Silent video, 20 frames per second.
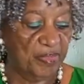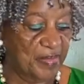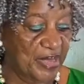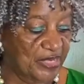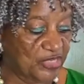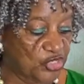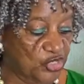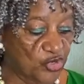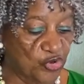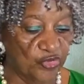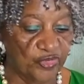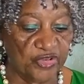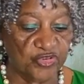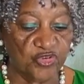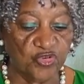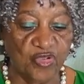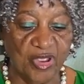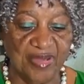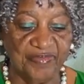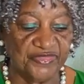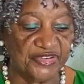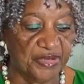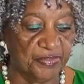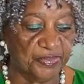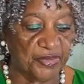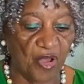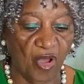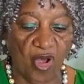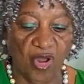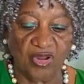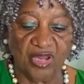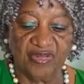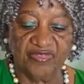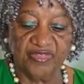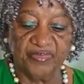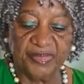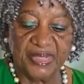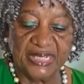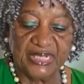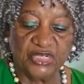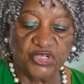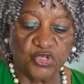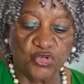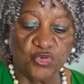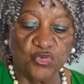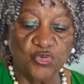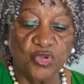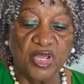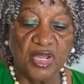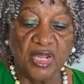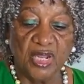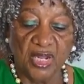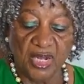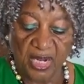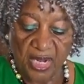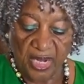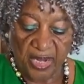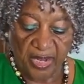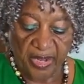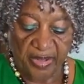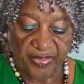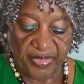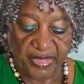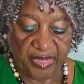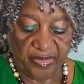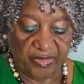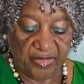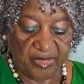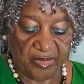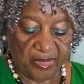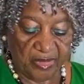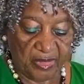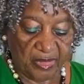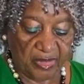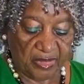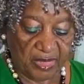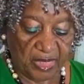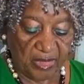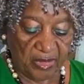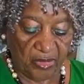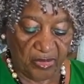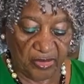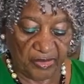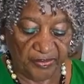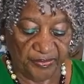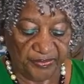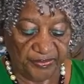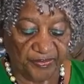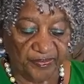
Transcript: make sure that you have dipped all of them into the, the see look,